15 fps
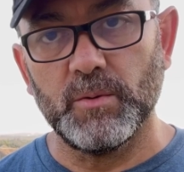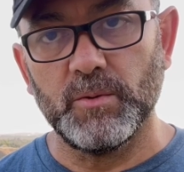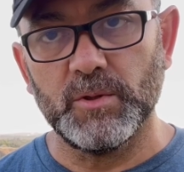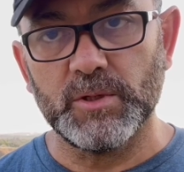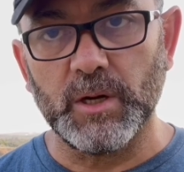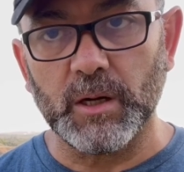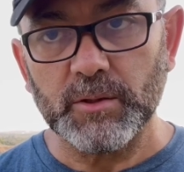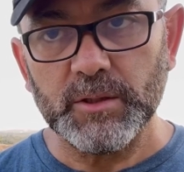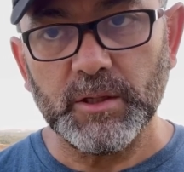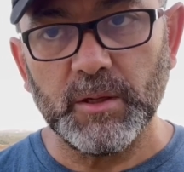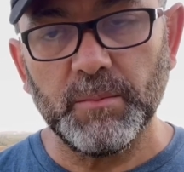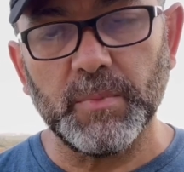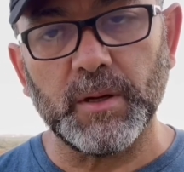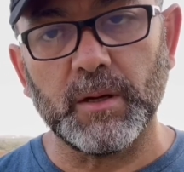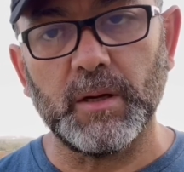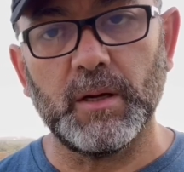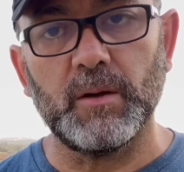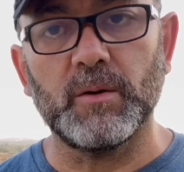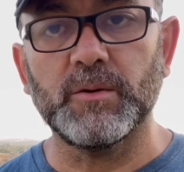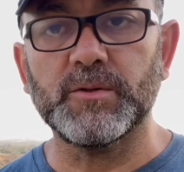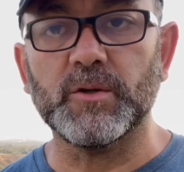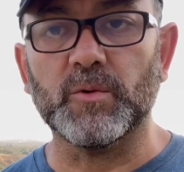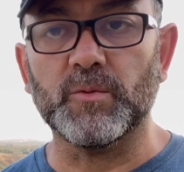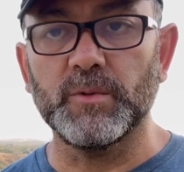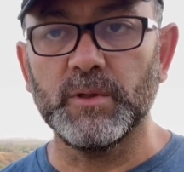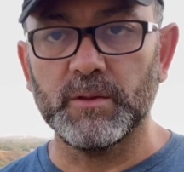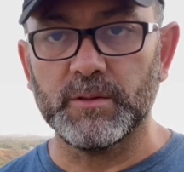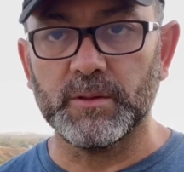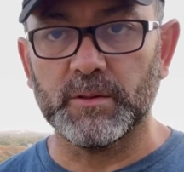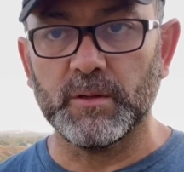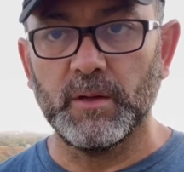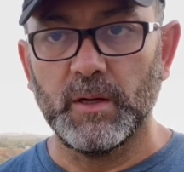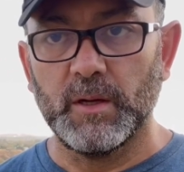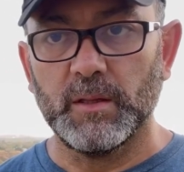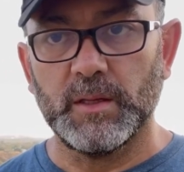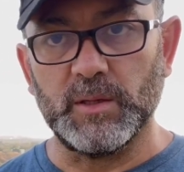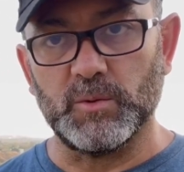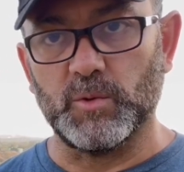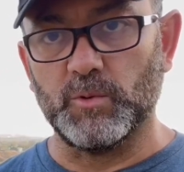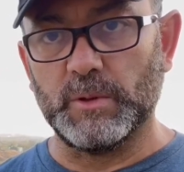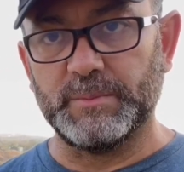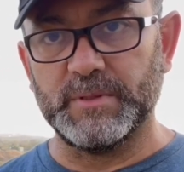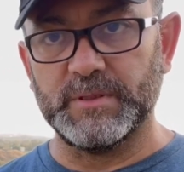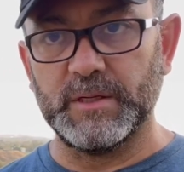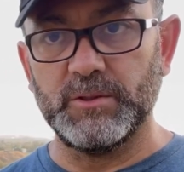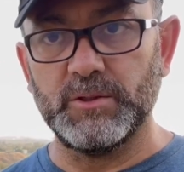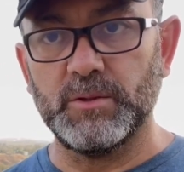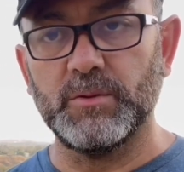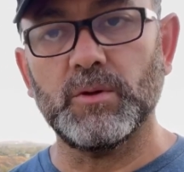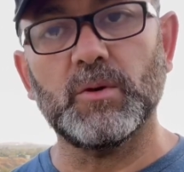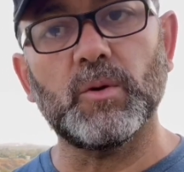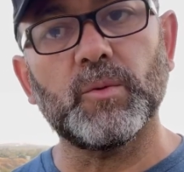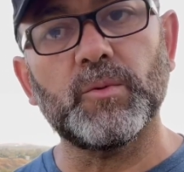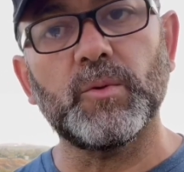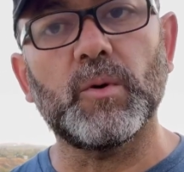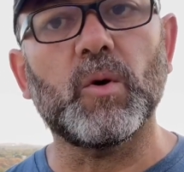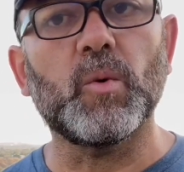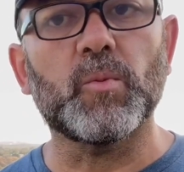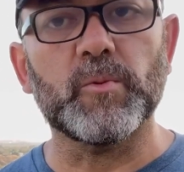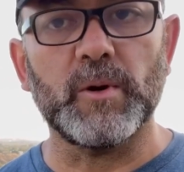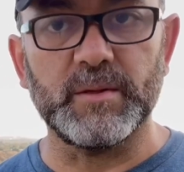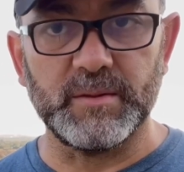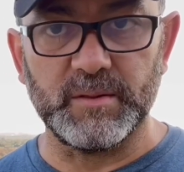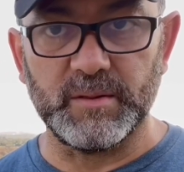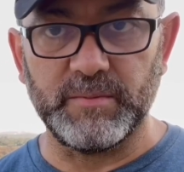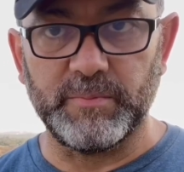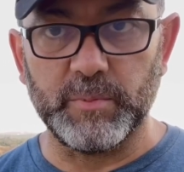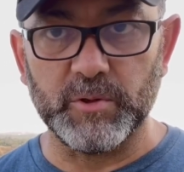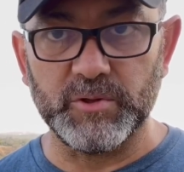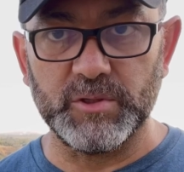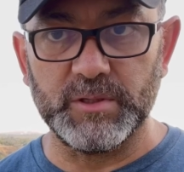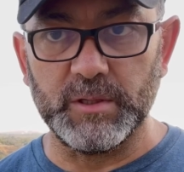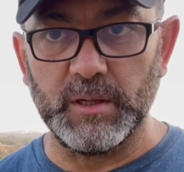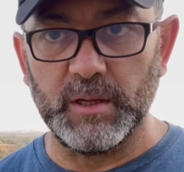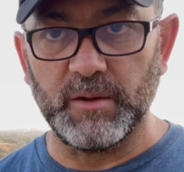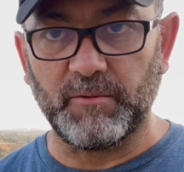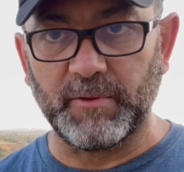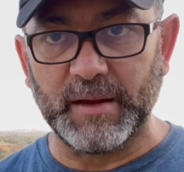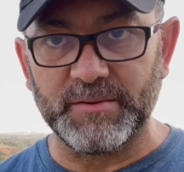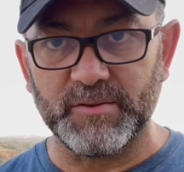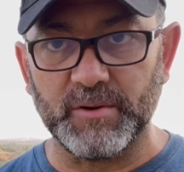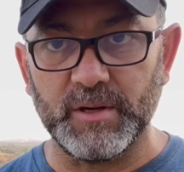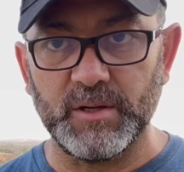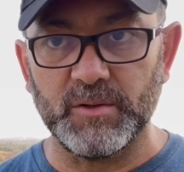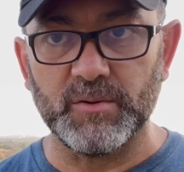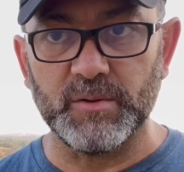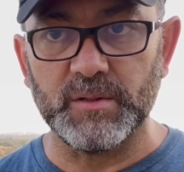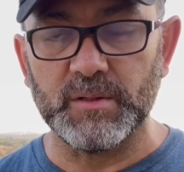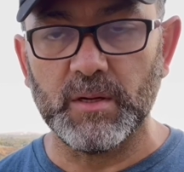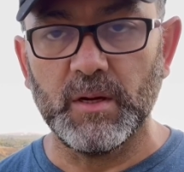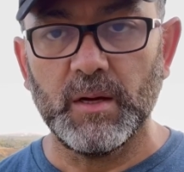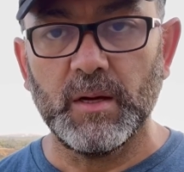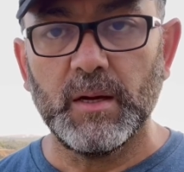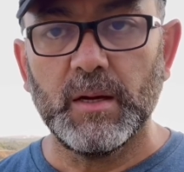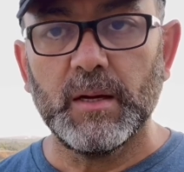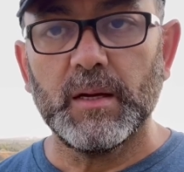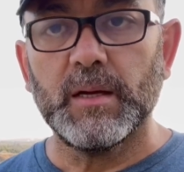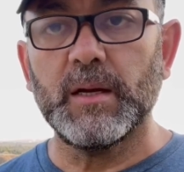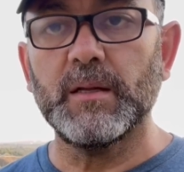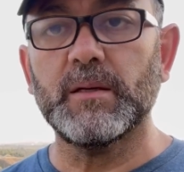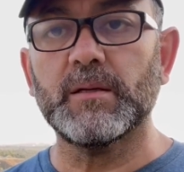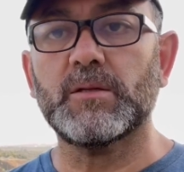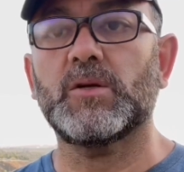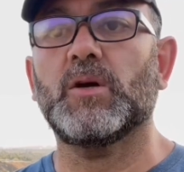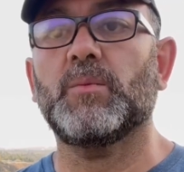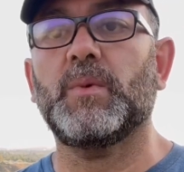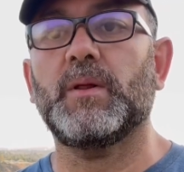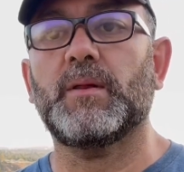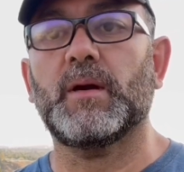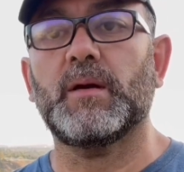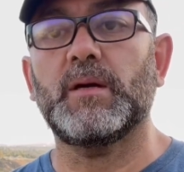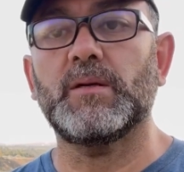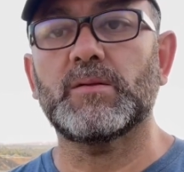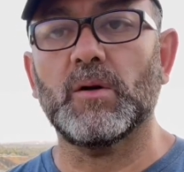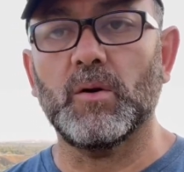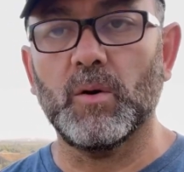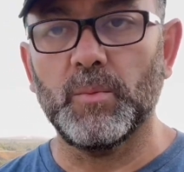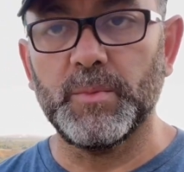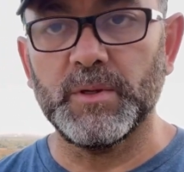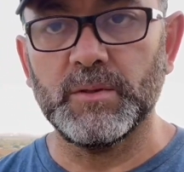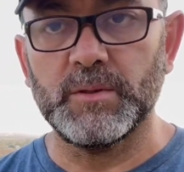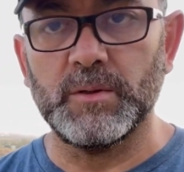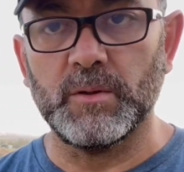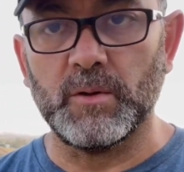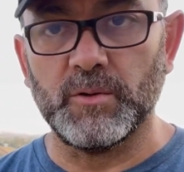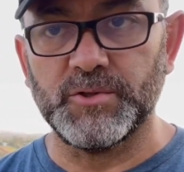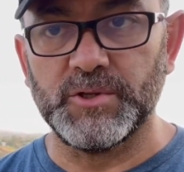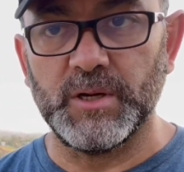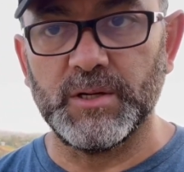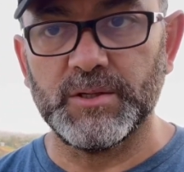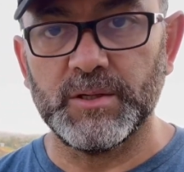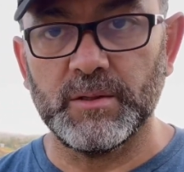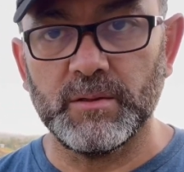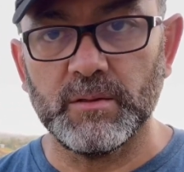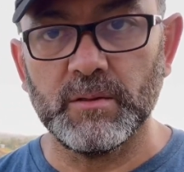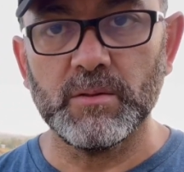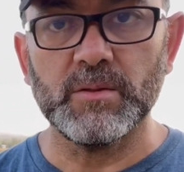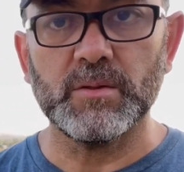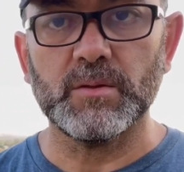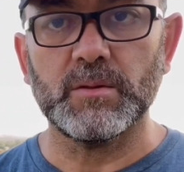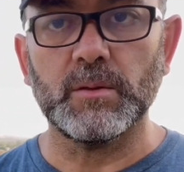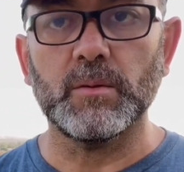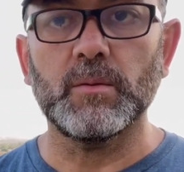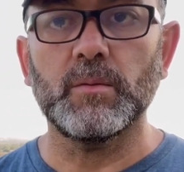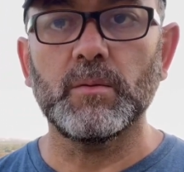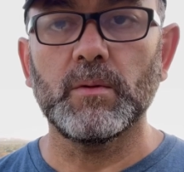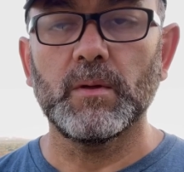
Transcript: talk to him, but get also a realtor that will represent you to go through the whole process of purchasing, if that's your interest. He did tell me that he's open to negotiation, so